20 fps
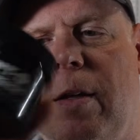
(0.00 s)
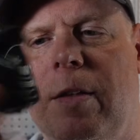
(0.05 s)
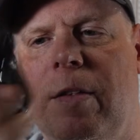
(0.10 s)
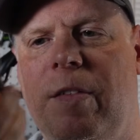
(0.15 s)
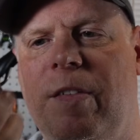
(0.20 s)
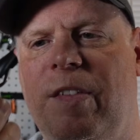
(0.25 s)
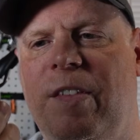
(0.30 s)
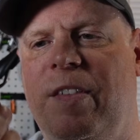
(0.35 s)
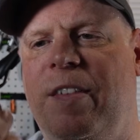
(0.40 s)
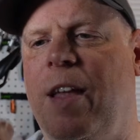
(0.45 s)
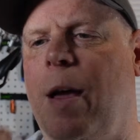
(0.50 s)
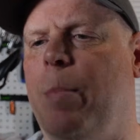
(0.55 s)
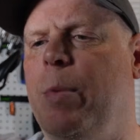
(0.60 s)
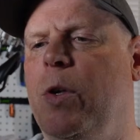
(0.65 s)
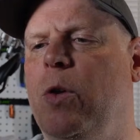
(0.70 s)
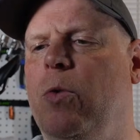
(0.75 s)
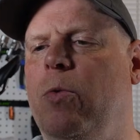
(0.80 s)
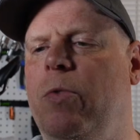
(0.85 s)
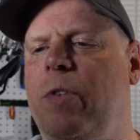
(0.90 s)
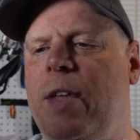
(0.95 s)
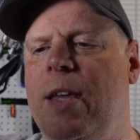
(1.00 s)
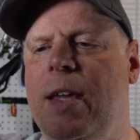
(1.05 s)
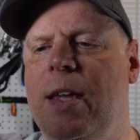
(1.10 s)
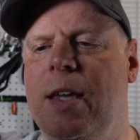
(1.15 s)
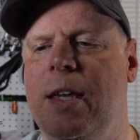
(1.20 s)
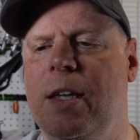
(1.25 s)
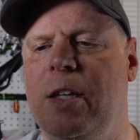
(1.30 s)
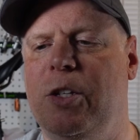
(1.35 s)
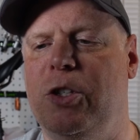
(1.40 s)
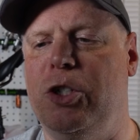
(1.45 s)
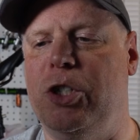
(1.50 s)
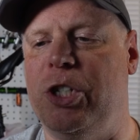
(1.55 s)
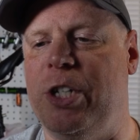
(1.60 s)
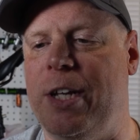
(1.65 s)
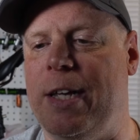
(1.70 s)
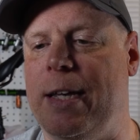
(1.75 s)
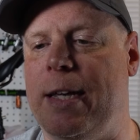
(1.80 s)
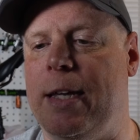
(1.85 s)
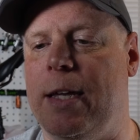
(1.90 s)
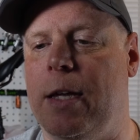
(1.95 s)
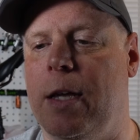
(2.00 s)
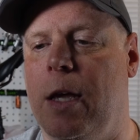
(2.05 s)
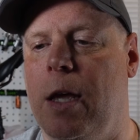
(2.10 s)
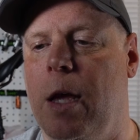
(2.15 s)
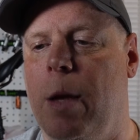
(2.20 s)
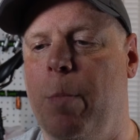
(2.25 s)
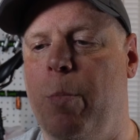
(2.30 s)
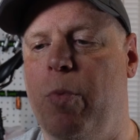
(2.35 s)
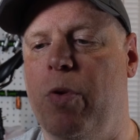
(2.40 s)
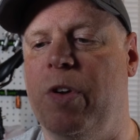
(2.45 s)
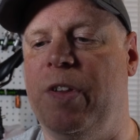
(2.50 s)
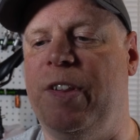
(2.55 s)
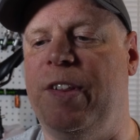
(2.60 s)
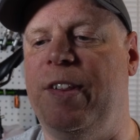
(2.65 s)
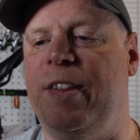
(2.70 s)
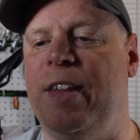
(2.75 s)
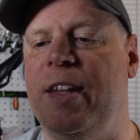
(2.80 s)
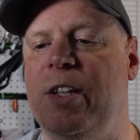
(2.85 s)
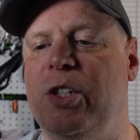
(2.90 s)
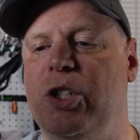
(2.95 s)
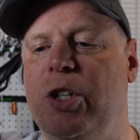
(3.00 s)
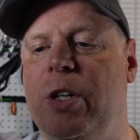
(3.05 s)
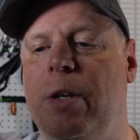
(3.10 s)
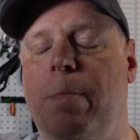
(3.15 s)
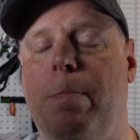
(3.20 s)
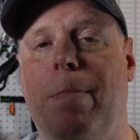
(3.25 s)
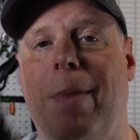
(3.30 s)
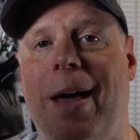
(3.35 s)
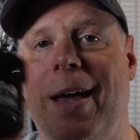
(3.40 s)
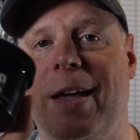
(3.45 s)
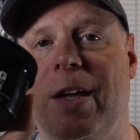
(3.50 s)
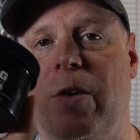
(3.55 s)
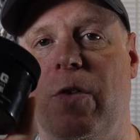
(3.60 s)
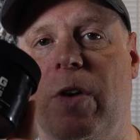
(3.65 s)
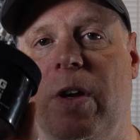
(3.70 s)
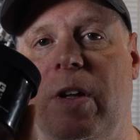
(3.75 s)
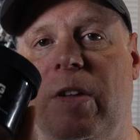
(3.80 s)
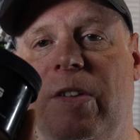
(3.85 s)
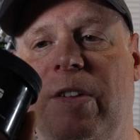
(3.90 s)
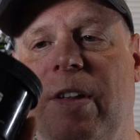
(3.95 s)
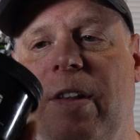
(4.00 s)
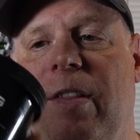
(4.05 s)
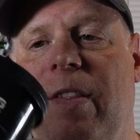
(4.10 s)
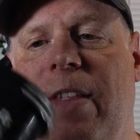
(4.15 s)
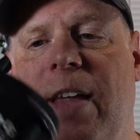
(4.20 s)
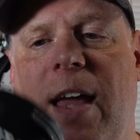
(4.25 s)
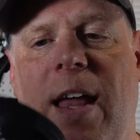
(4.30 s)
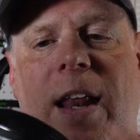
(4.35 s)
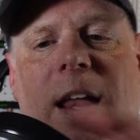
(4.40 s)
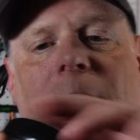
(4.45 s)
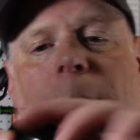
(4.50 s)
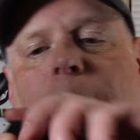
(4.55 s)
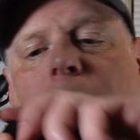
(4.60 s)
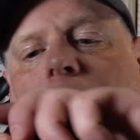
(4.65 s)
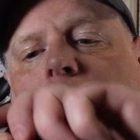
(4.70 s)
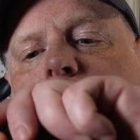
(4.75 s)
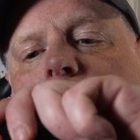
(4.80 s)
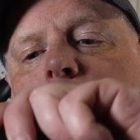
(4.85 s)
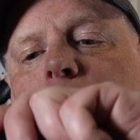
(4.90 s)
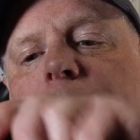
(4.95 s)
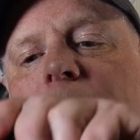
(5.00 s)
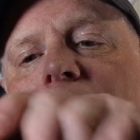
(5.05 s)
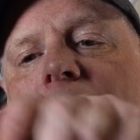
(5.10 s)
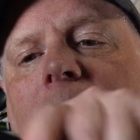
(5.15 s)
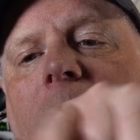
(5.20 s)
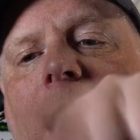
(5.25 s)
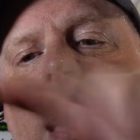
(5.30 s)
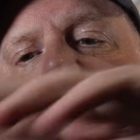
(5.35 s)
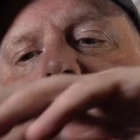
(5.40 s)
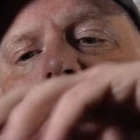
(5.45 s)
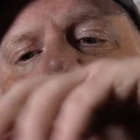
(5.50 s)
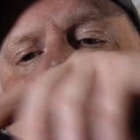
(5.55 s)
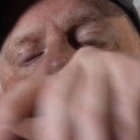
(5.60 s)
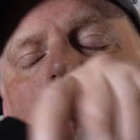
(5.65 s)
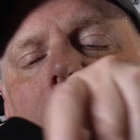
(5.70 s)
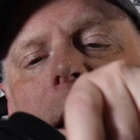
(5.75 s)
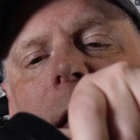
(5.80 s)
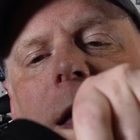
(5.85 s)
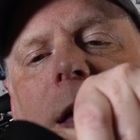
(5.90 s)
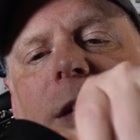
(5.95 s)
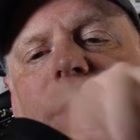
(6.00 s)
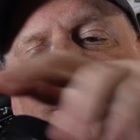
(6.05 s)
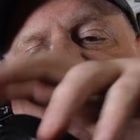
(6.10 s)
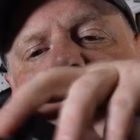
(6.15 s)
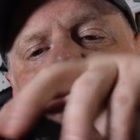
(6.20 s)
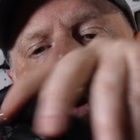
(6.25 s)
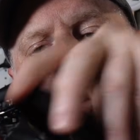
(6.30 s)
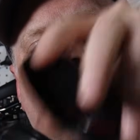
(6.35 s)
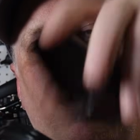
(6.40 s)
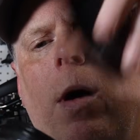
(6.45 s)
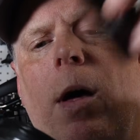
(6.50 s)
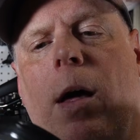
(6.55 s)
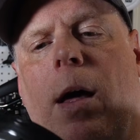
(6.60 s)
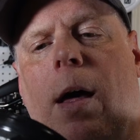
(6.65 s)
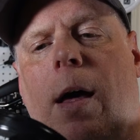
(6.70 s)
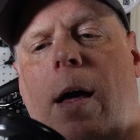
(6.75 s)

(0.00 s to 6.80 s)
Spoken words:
It's WTG, Precision Bike Grease. Synthetic, blah, blah, blah. So